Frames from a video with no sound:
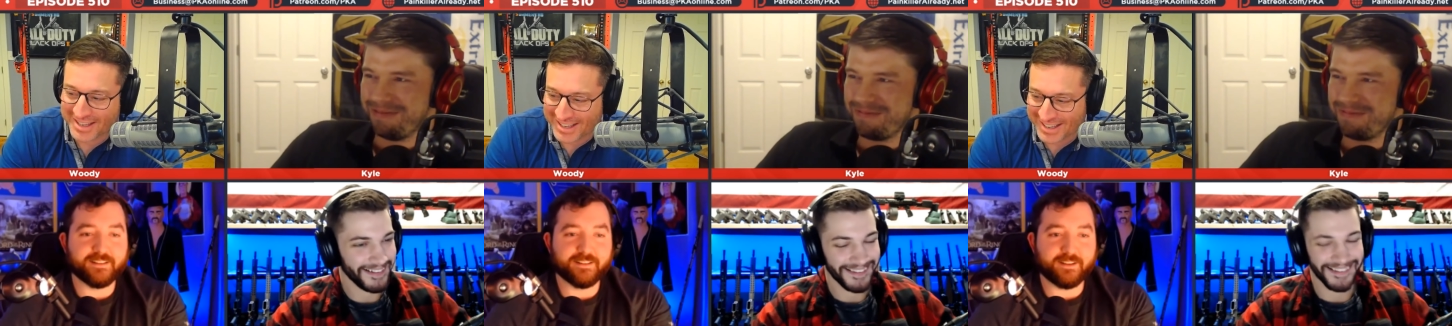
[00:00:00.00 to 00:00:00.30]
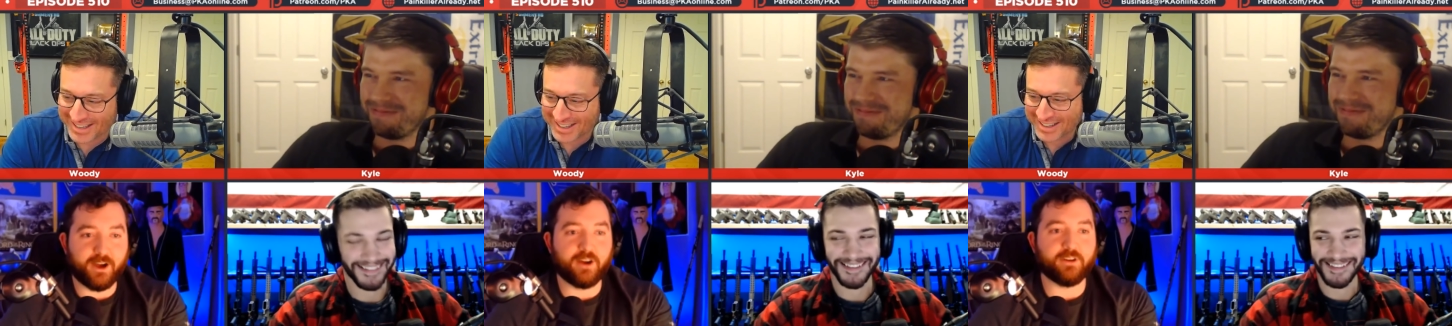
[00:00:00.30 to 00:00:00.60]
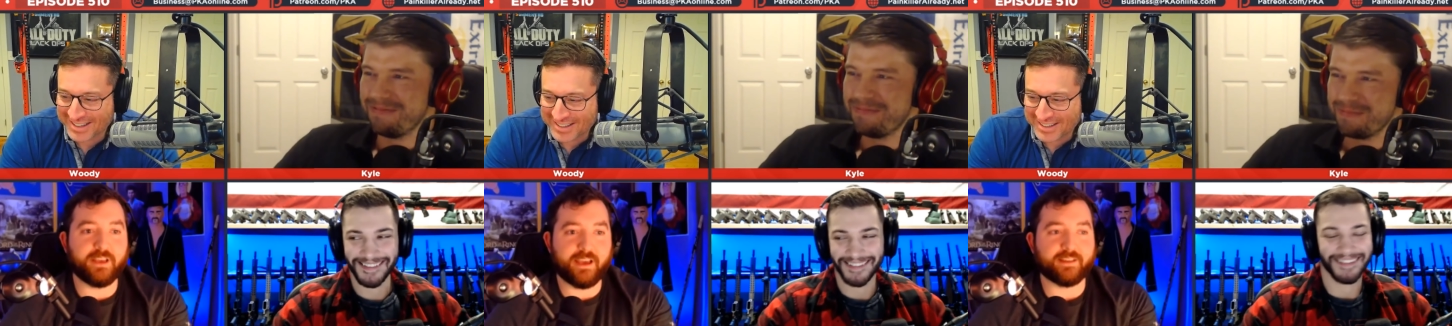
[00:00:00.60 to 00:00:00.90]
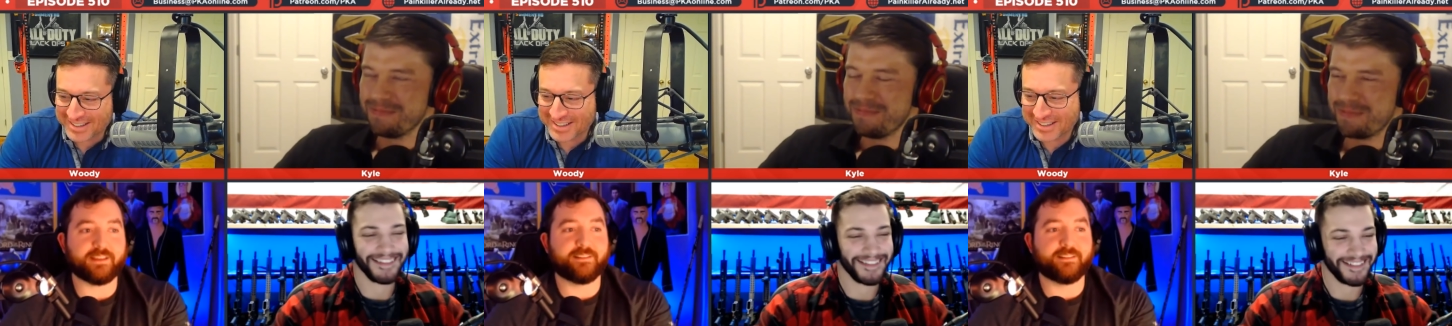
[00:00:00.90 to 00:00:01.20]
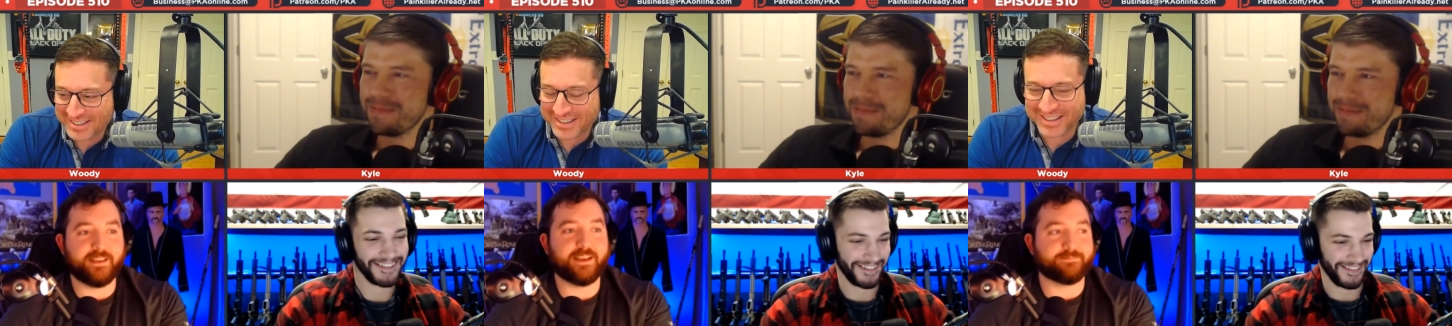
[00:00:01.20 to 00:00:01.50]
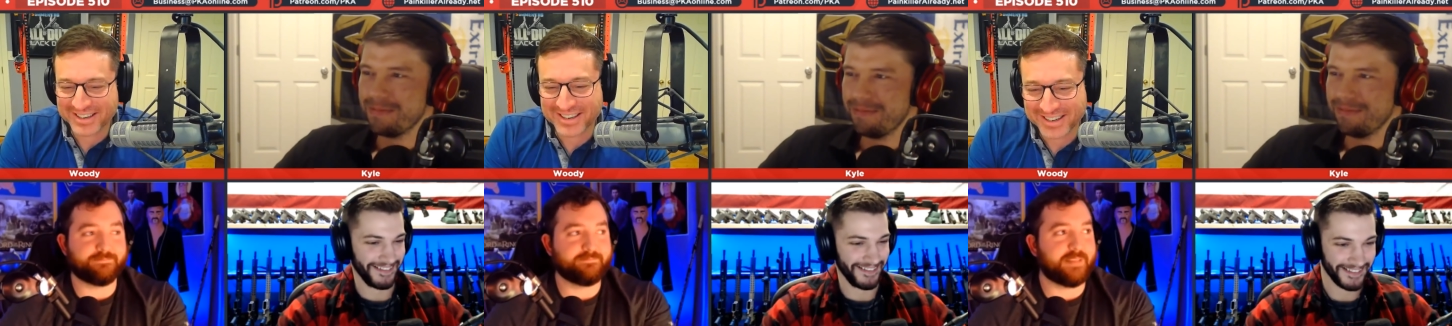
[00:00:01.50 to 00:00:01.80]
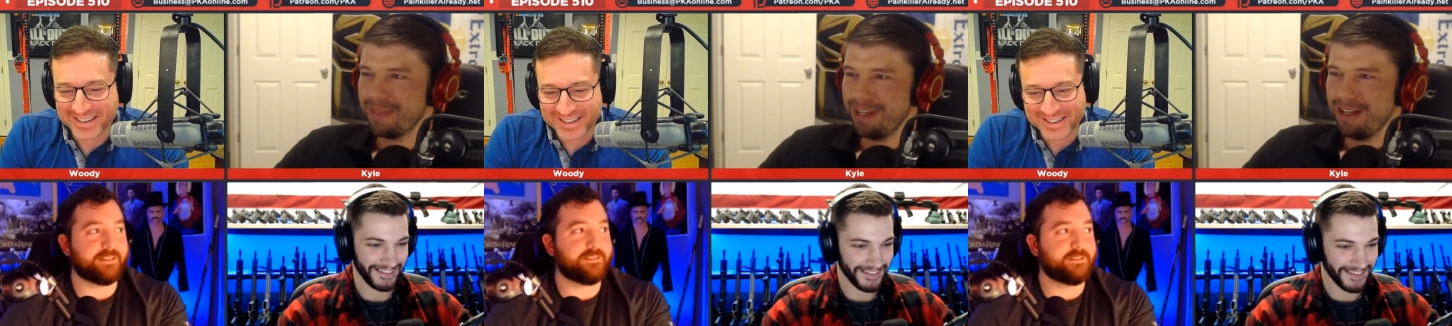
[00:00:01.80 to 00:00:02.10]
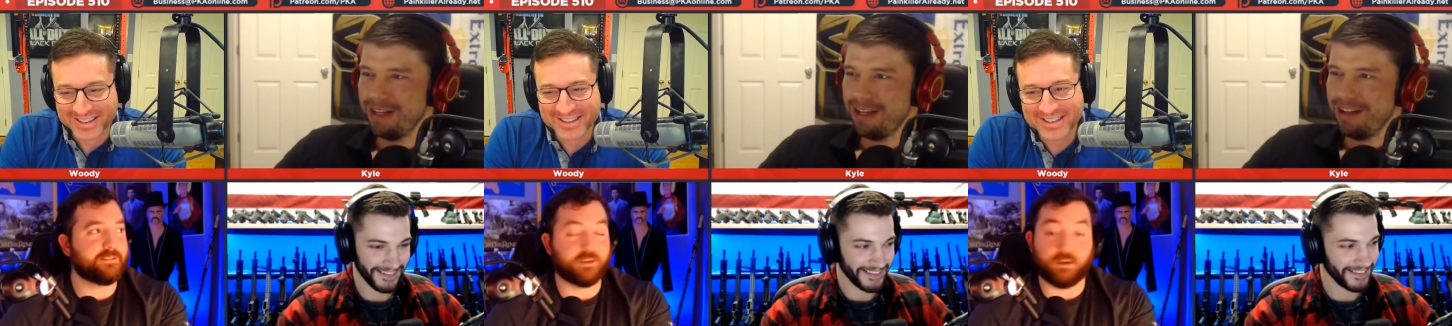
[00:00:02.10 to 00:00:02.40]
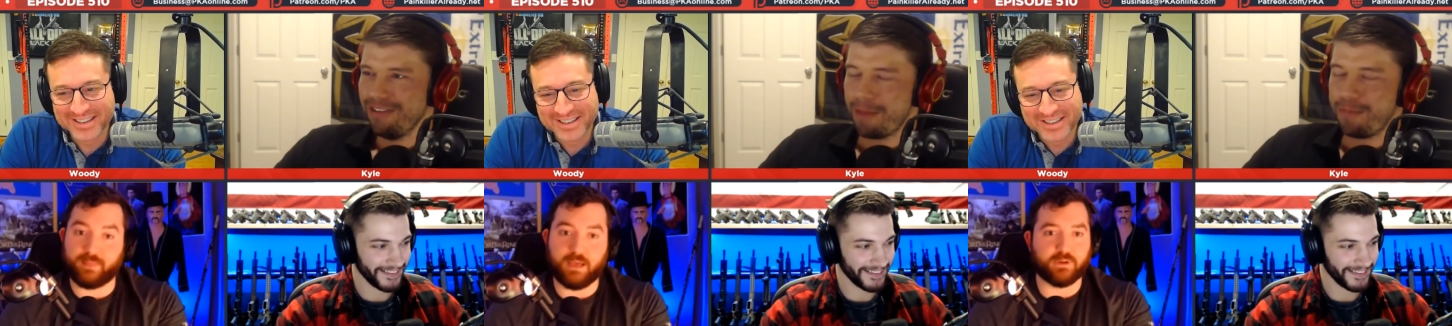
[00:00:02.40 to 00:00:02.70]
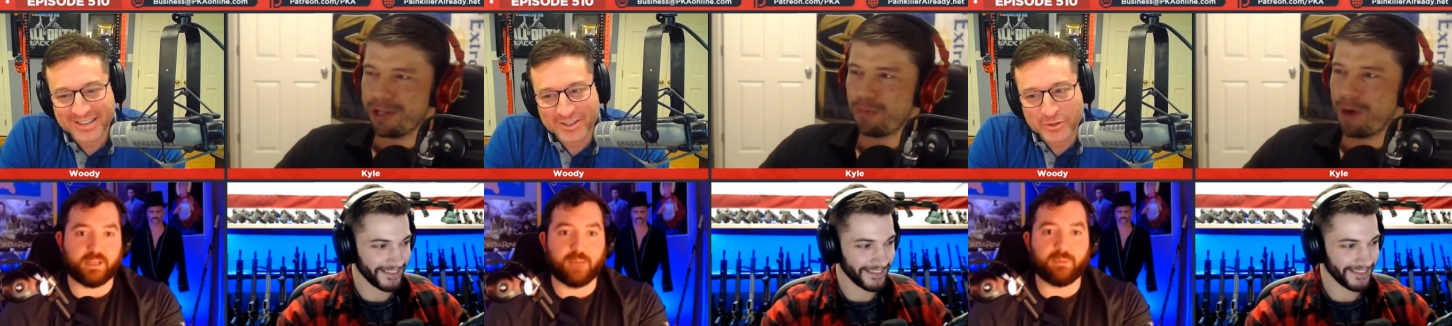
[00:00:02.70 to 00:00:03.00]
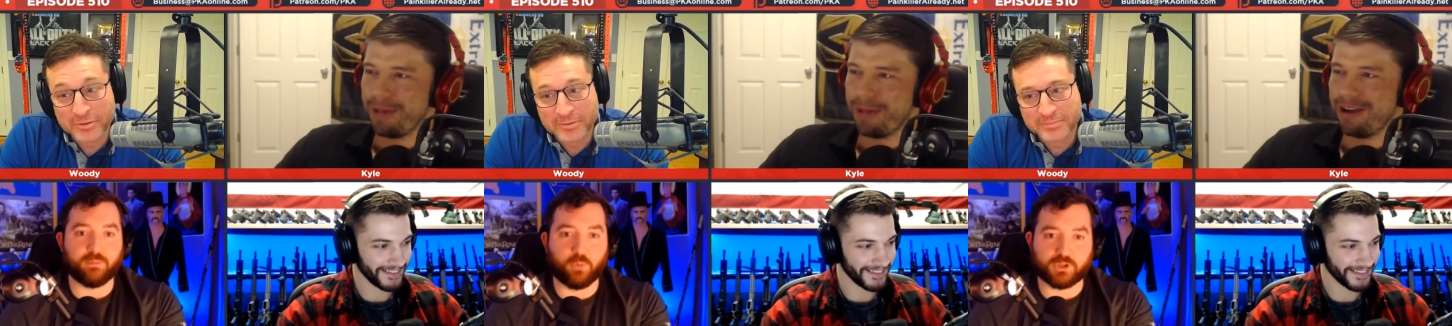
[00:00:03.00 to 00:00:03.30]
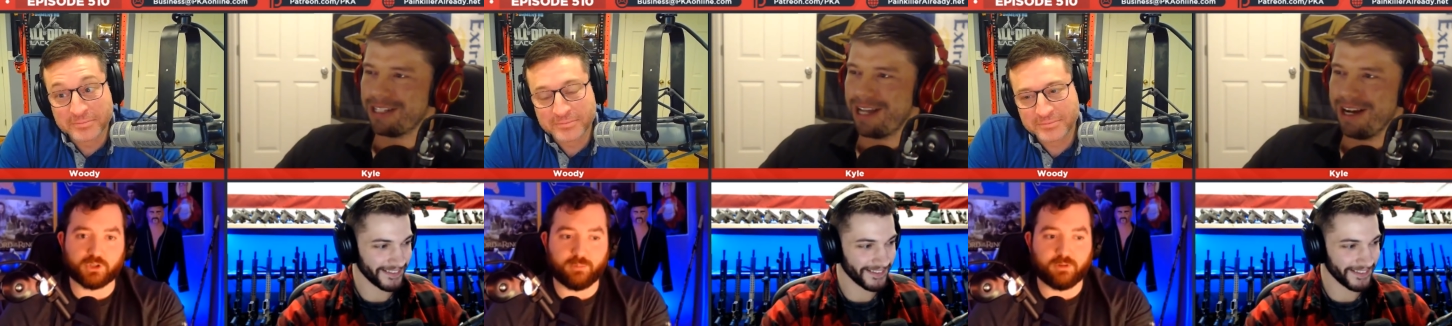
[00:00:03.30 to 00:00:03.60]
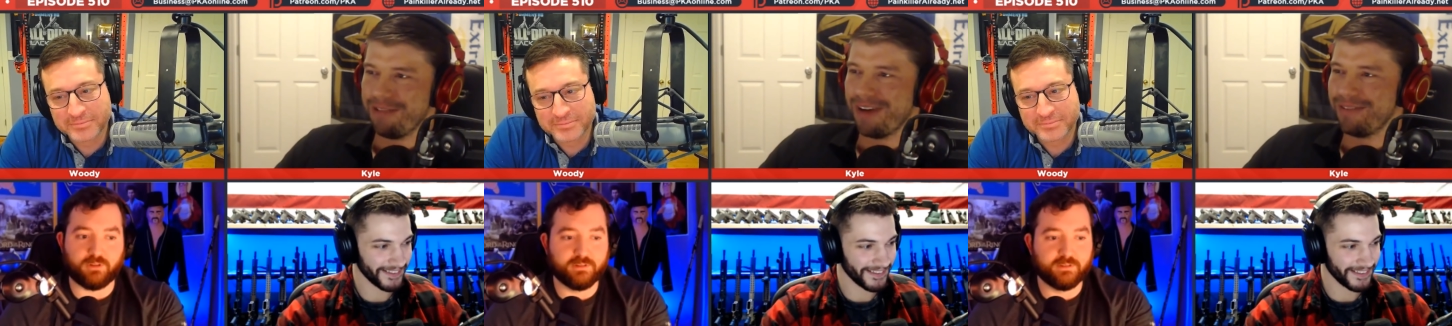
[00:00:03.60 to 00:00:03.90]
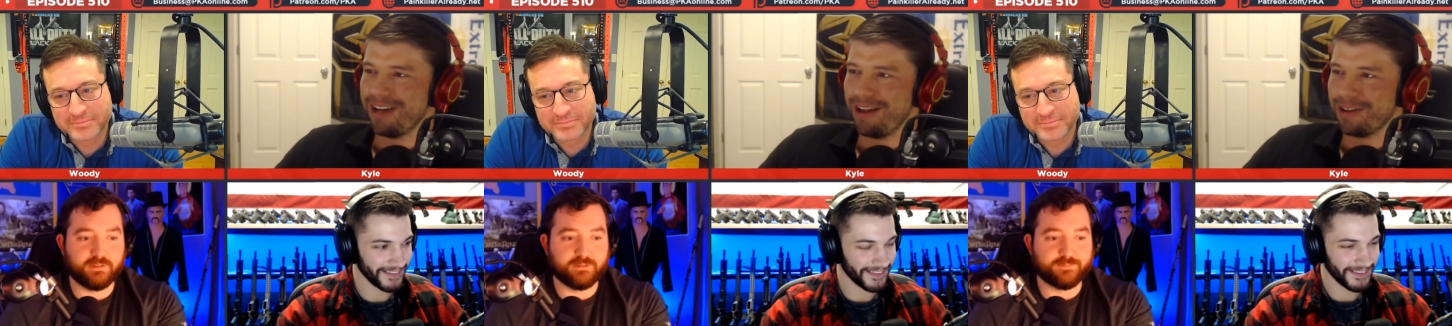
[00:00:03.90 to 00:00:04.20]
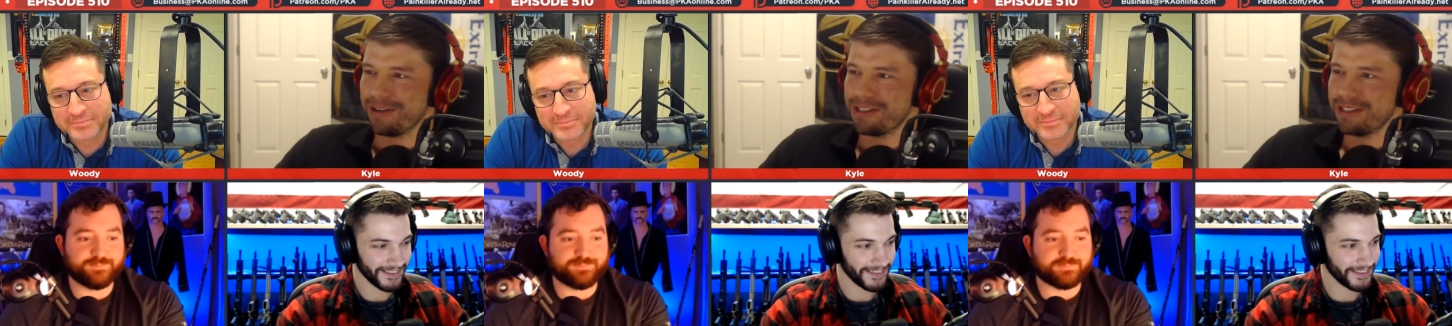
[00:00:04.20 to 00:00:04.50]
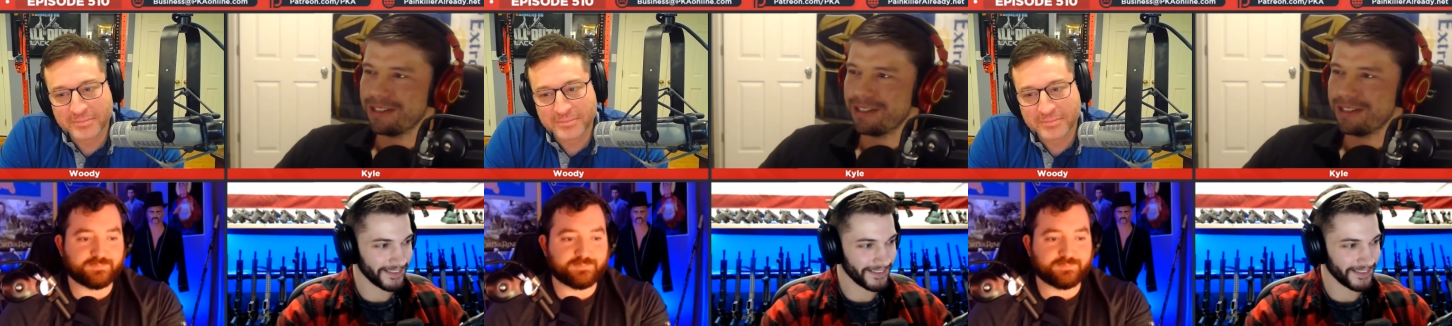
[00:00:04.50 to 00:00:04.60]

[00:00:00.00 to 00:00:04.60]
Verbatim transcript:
Speaker 1: oh yeah, yeah. That Oh, that, that picture probably cost $85.